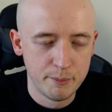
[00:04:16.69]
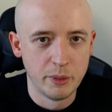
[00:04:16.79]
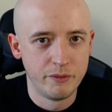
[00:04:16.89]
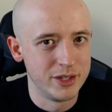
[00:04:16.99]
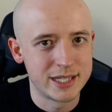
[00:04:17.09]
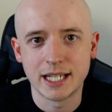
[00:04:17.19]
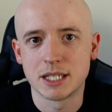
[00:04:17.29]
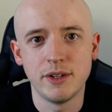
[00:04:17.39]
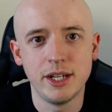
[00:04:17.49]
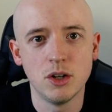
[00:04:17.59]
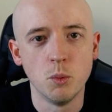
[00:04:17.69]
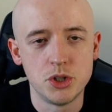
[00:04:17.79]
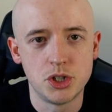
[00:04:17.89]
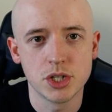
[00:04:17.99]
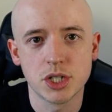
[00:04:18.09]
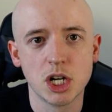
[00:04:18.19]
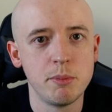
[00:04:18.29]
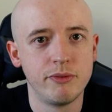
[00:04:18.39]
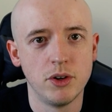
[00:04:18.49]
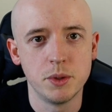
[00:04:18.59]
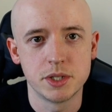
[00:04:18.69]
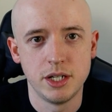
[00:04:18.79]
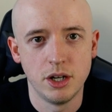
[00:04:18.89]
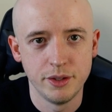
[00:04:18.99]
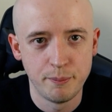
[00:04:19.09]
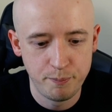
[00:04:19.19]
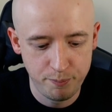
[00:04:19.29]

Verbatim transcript: But for the sake of this video, we're just gonna be focusing on the